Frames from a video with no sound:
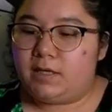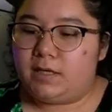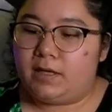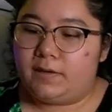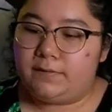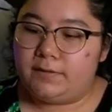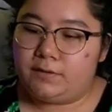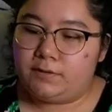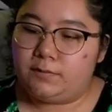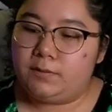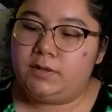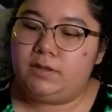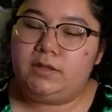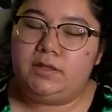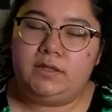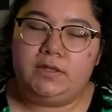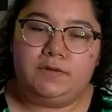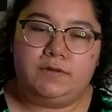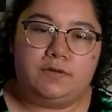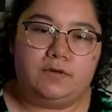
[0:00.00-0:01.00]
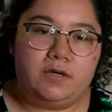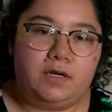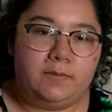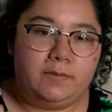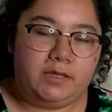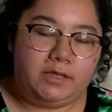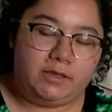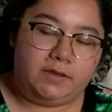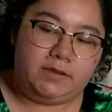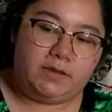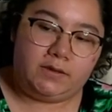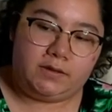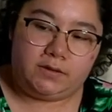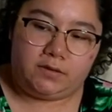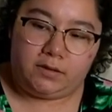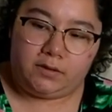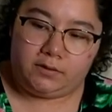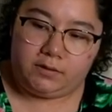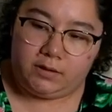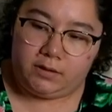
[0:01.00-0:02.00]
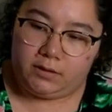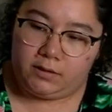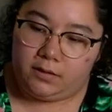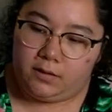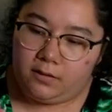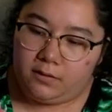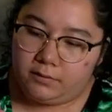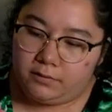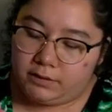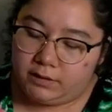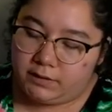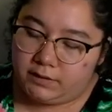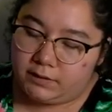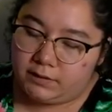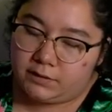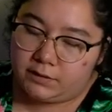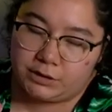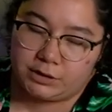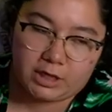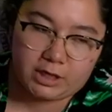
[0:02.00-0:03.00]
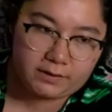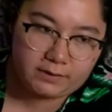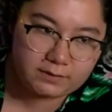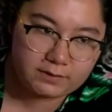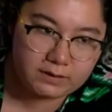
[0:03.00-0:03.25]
I have a Twitter, Instagram, and a TikTok. They're all linked in the chat.